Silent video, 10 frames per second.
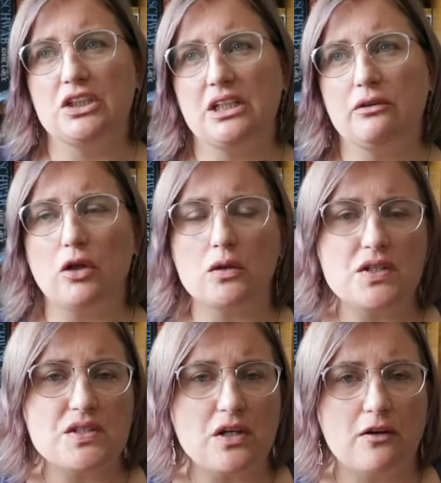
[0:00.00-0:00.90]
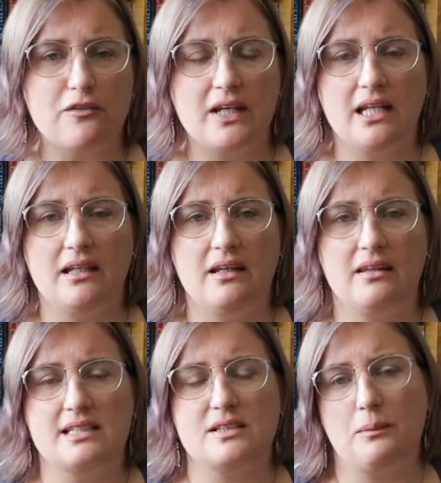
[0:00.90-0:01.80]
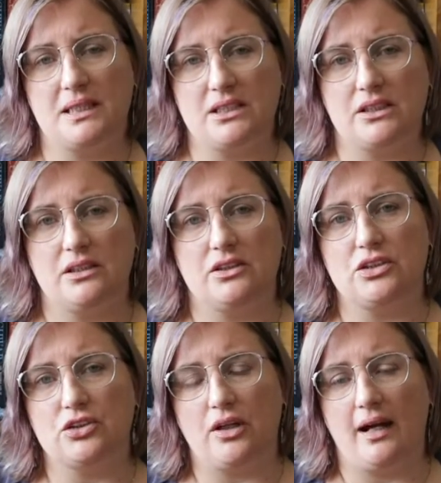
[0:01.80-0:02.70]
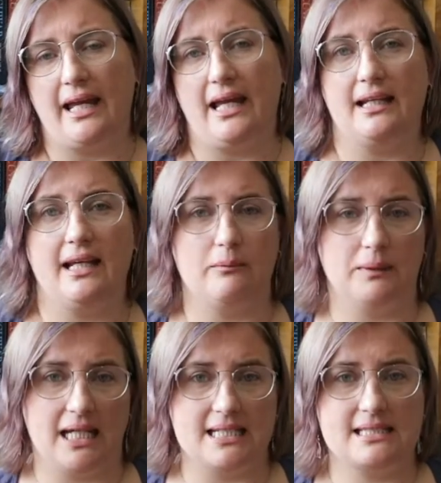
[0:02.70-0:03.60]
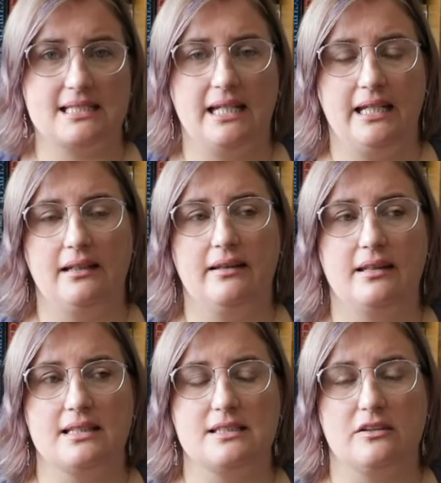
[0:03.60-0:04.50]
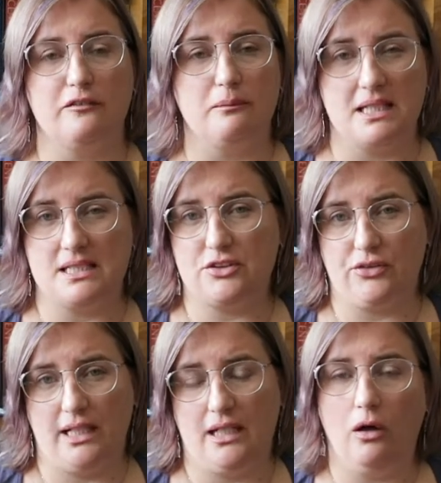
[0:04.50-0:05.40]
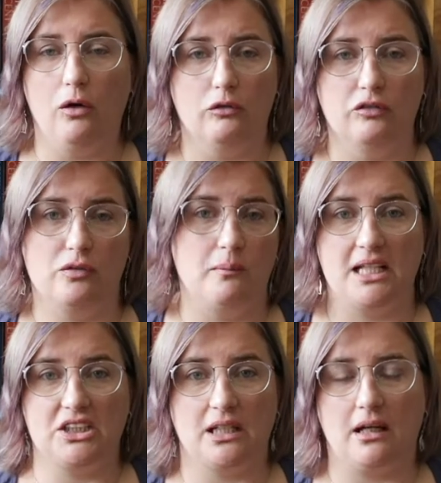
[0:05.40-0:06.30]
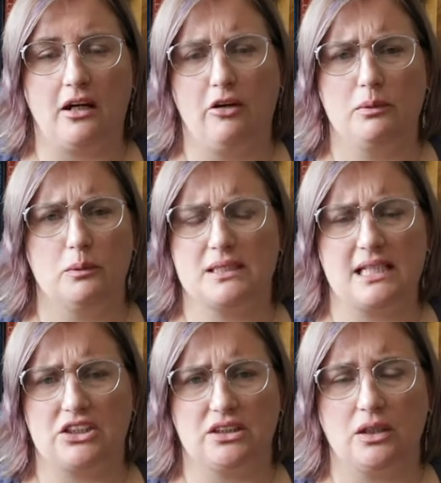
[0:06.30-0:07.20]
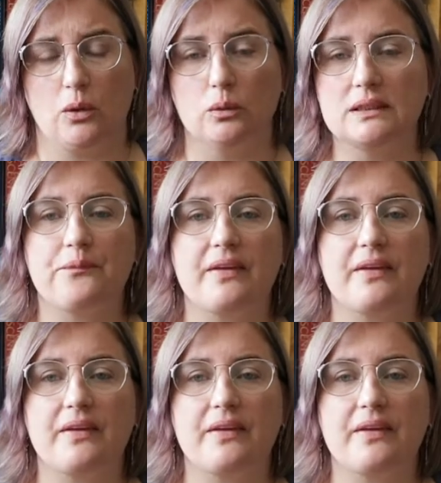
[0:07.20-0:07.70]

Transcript: enrolls herself in this competition to try and get a place in this sort of ministry of magic. I can't remember what it's actually called.